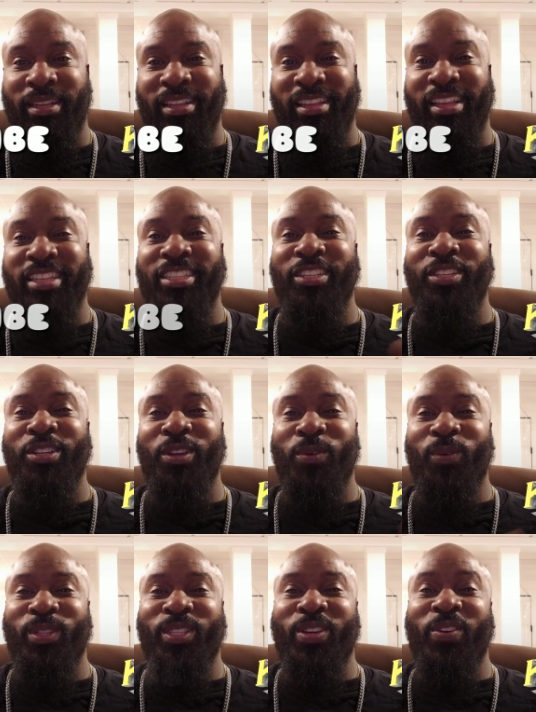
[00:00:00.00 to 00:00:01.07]
And you know
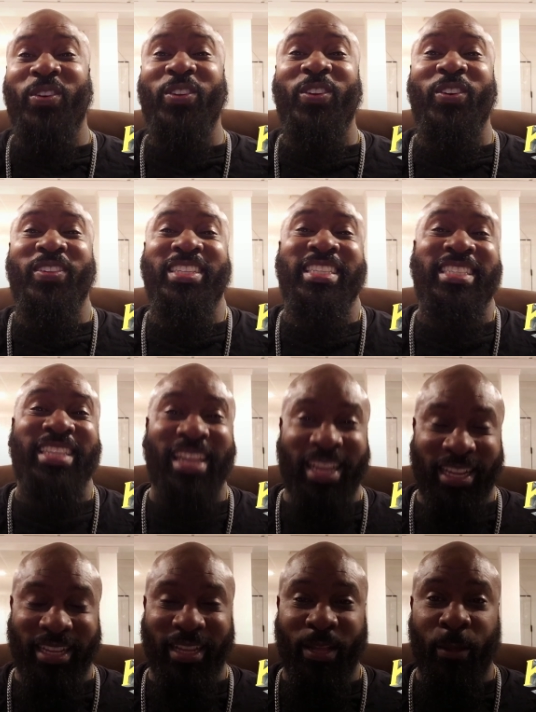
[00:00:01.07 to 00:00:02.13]
what's going on
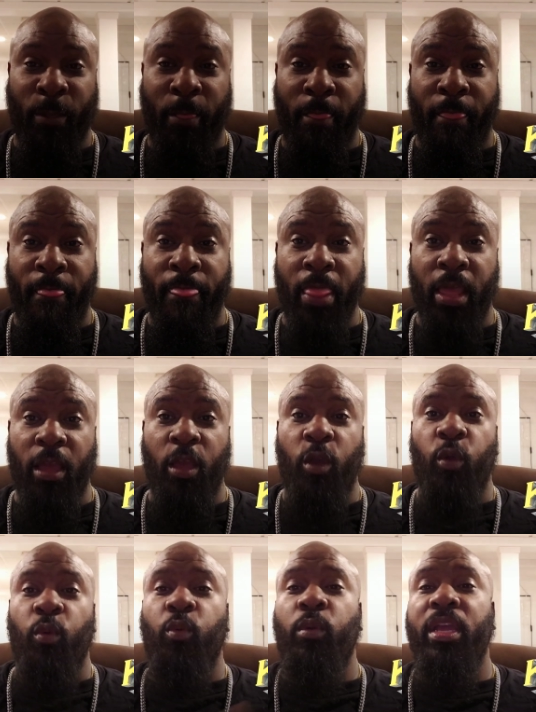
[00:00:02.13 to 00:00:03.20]
today.
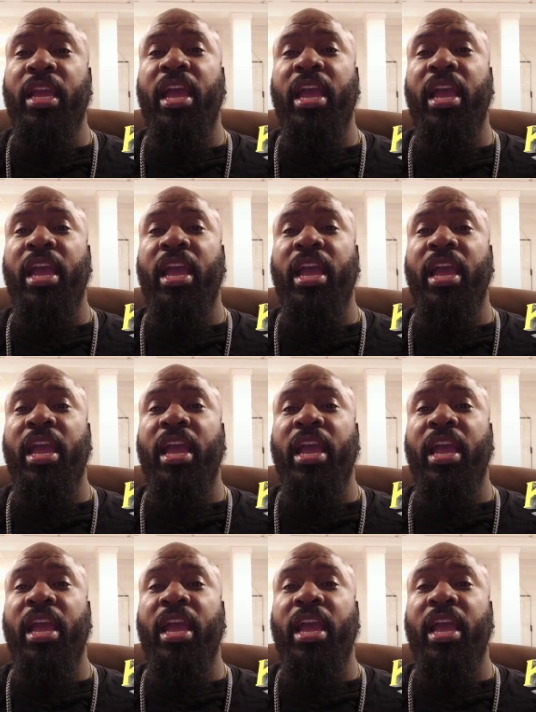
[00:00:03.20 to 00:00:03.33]
We